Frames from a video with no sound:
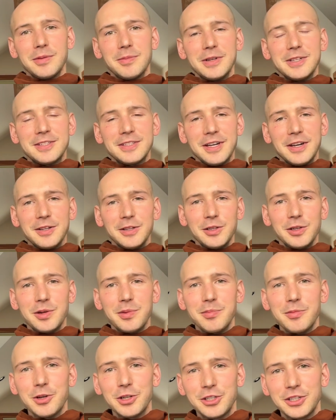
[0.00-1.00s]
might sound a little
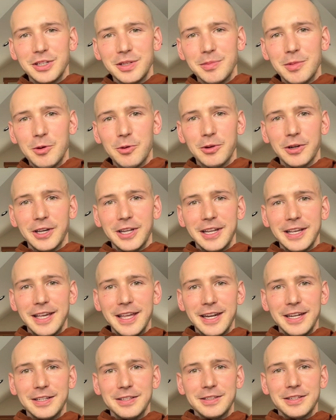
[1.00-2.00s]
mushy, but we're going to get
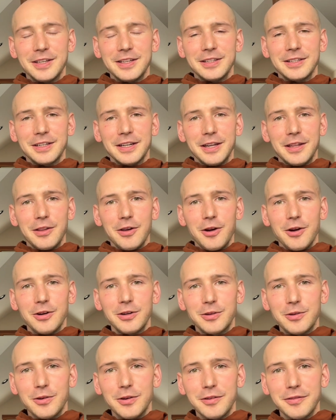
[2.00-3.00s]
into kind of the
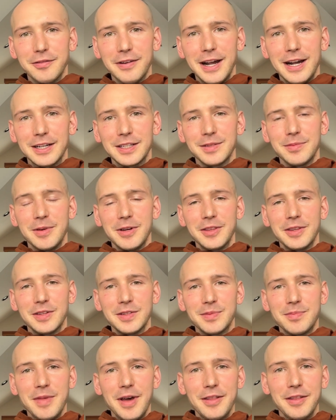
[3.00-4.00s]
hardcore facts about
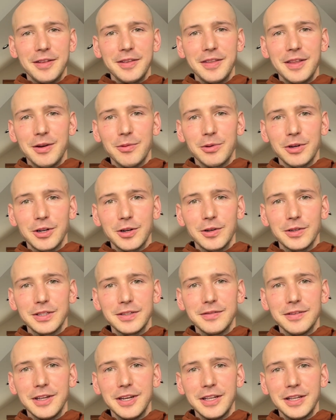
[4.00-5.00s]
this method that we're
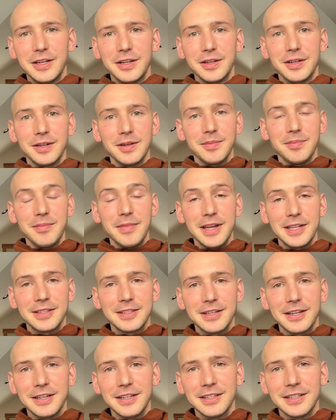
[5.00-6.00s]
cultivating here.
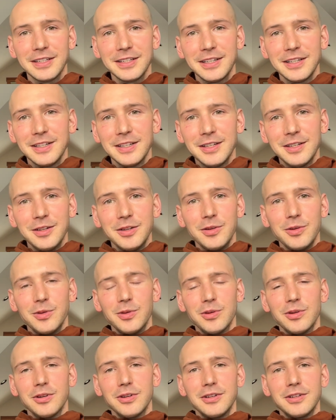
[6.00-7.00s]
Metta,
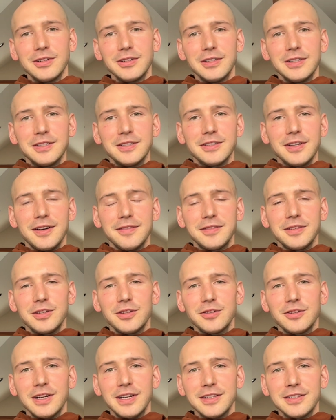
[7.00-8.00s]
or it's
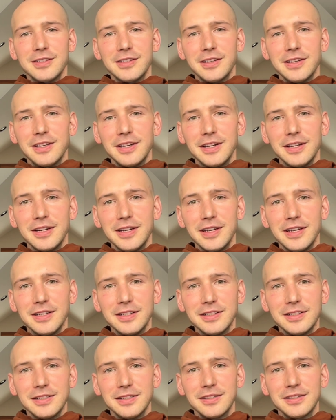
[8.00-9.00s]
often translated
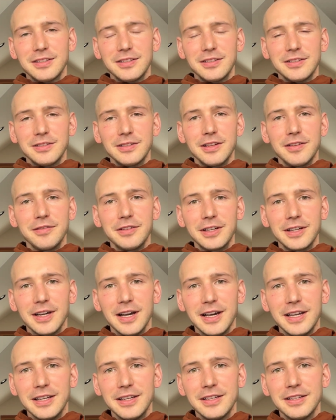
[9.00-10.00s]
as loving
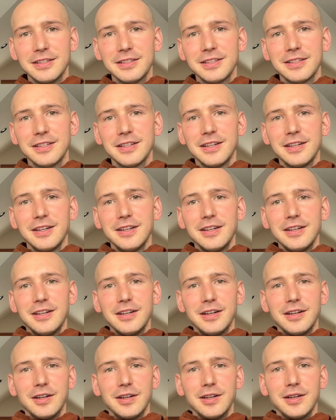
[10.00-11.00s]
kindness.
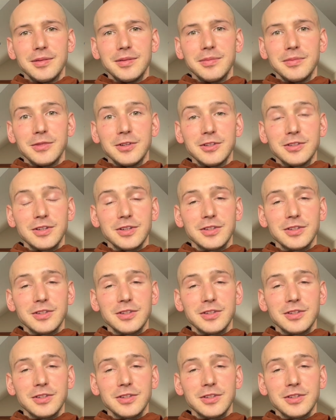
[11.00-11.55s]
Um, there's